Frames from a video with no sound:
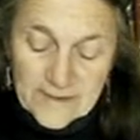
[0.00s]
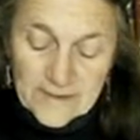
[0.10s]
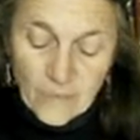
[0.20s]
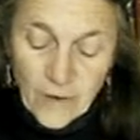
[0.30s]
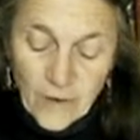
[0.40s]

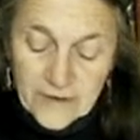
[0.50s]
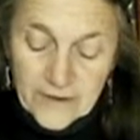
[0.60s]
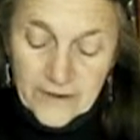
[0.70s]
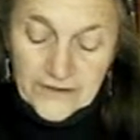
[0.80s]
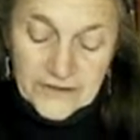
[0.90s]
walk
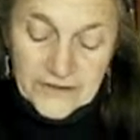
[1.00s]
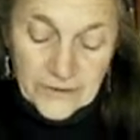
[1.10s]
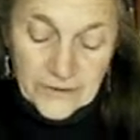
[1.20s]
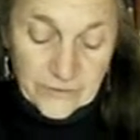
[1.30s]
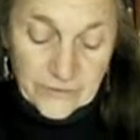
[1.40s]
on their
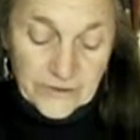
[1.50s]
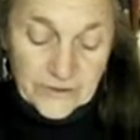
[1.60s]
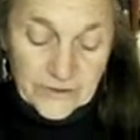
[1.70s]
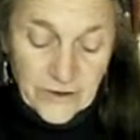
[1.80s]
toes,